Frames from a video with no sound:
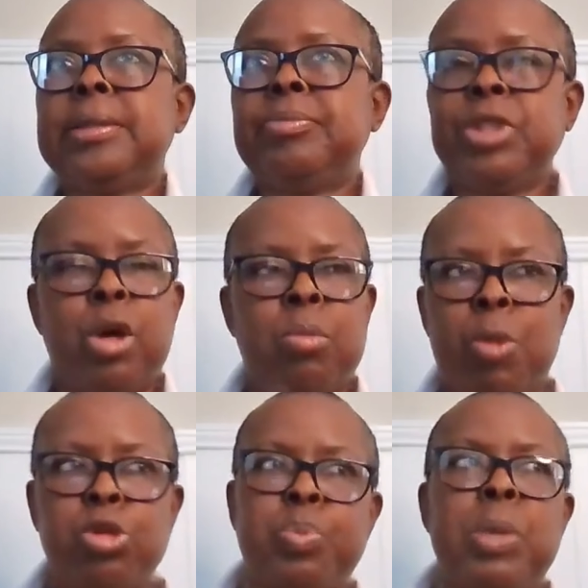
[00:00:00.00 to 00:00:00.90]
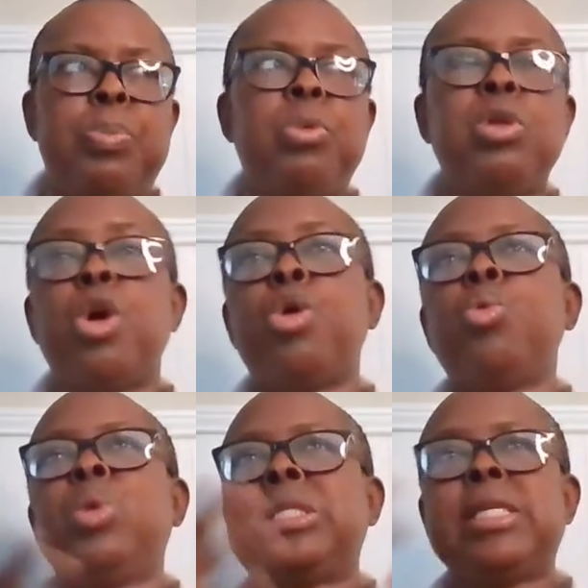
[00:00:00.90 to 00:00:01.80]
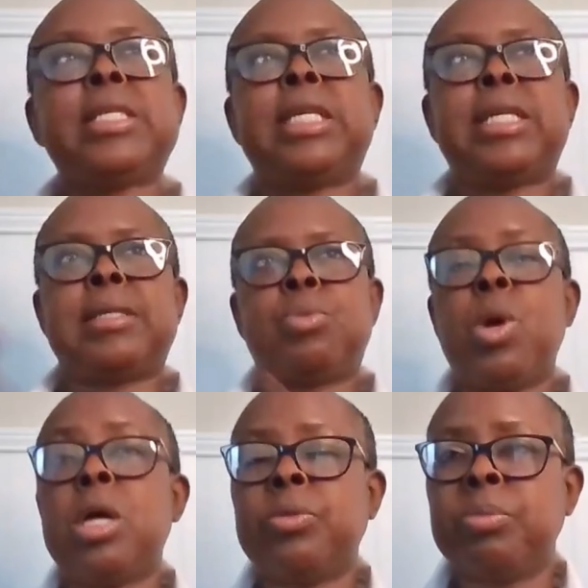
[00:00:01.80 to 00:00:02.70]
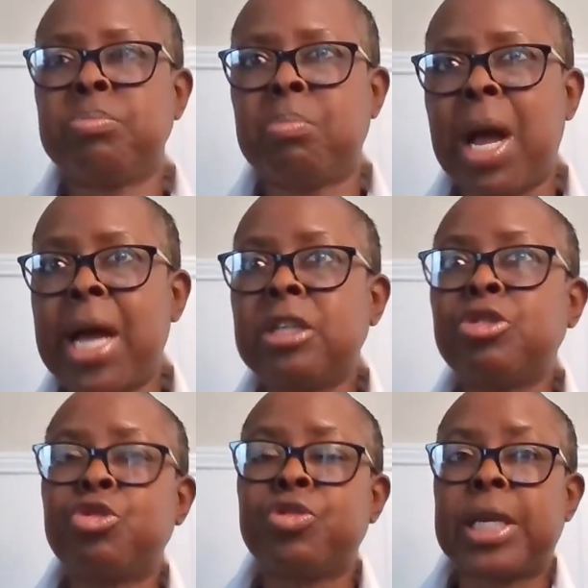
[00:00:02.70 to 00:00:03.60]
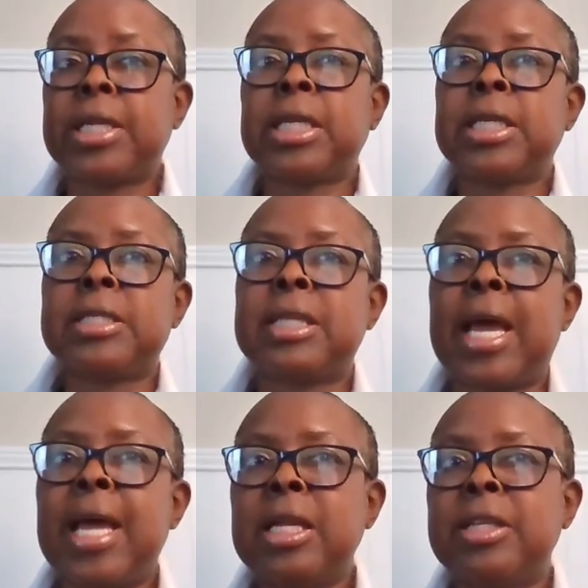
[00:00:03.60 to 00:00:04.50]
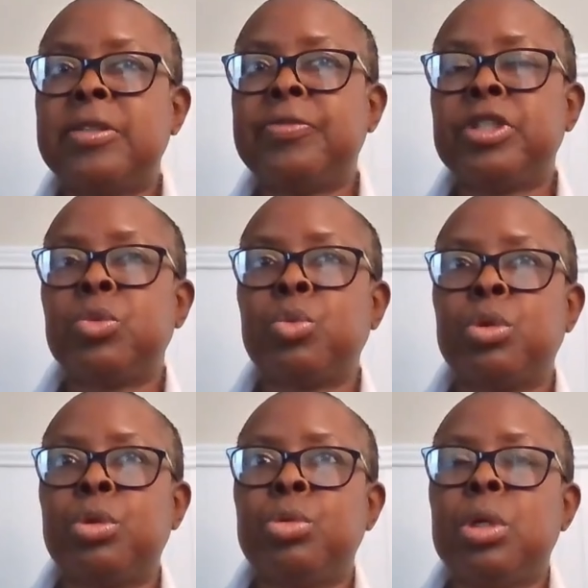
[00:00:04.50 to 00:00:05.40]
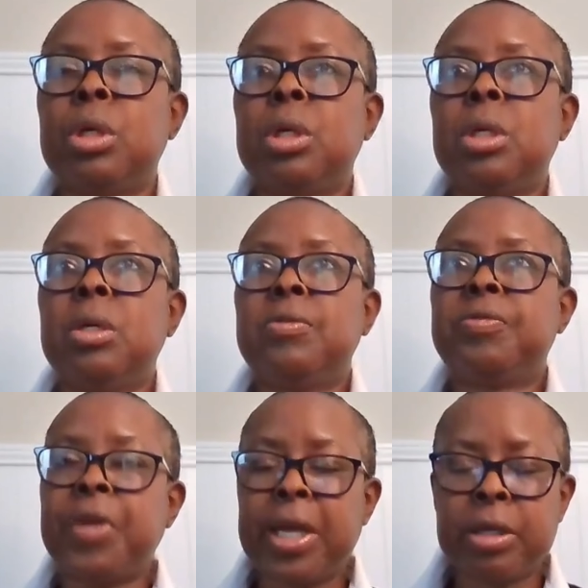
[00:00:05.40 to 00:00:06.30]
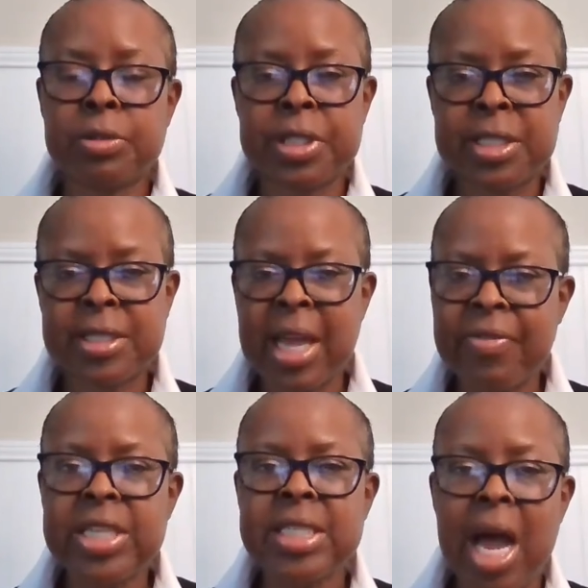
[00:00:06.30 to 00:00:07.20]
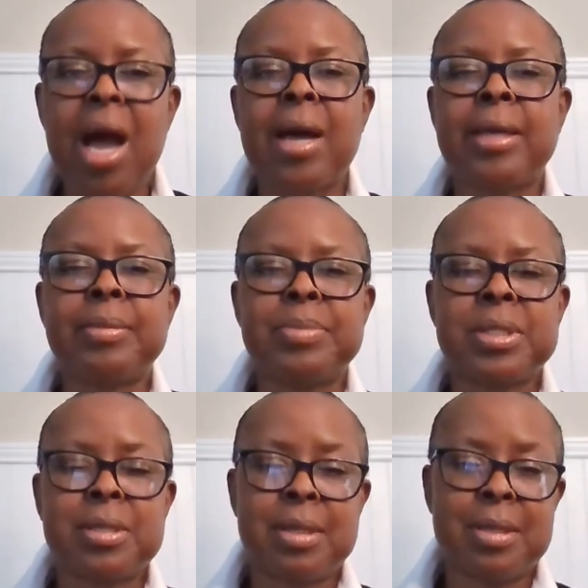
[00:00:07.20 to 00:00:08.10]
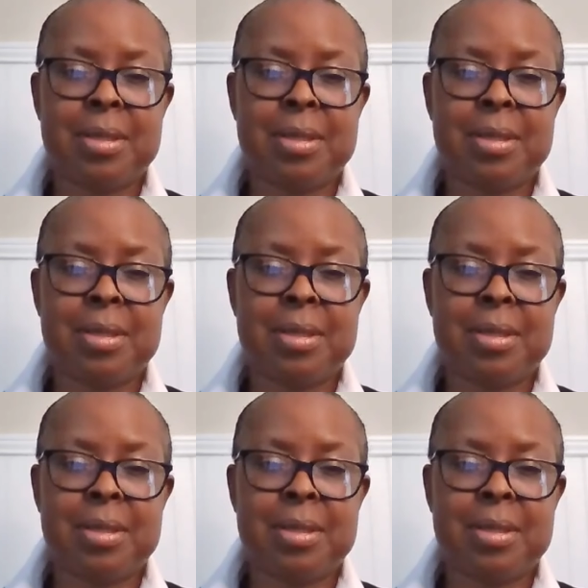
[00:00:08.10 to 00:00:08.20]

you know, most people know what Disney is. Well, my understanding is that individual failed 7 times.